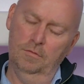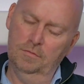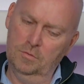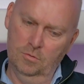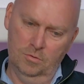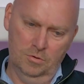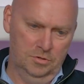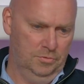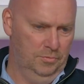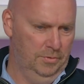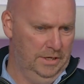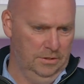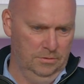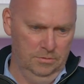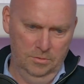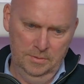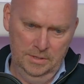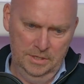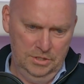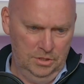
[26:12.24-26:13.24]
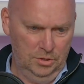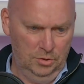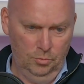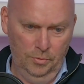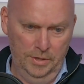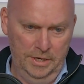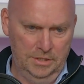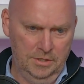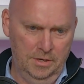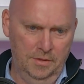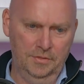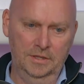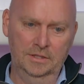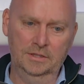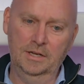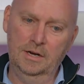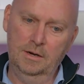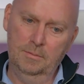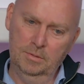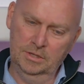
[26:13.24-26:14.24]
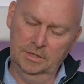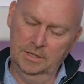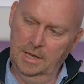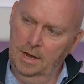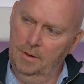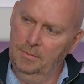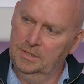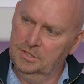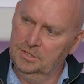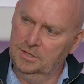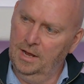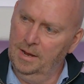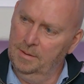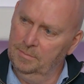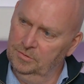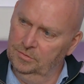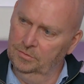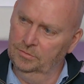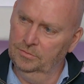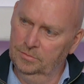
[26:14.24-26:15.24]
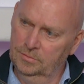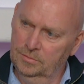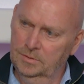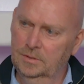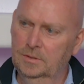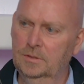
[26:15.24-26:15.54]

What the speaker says: Of course, we can always tweak something there, but now it's time to